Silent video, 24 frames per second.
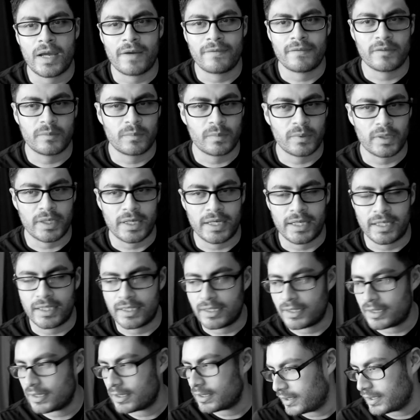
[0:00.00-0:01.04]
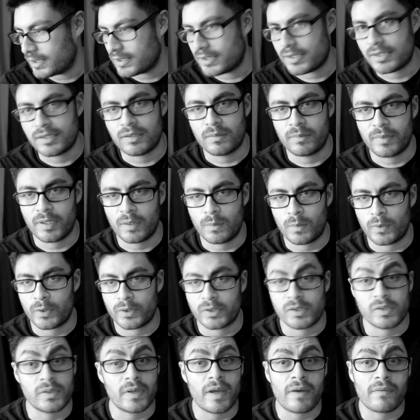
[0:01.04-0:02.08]
ever break into the
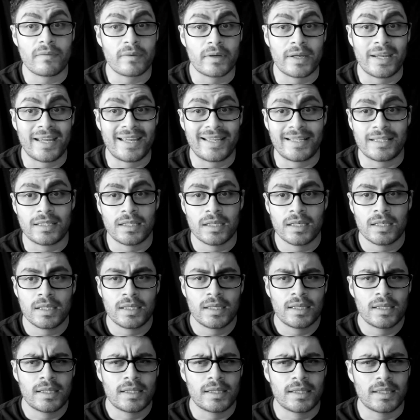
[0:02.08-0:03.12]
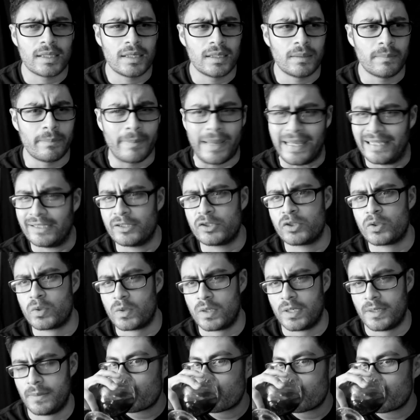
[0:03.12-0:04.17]
billboard, to ever hit the
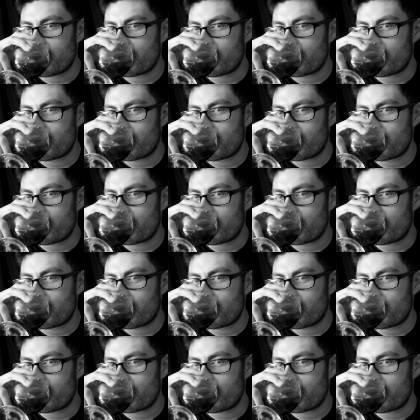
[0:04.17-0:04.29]
mainstream.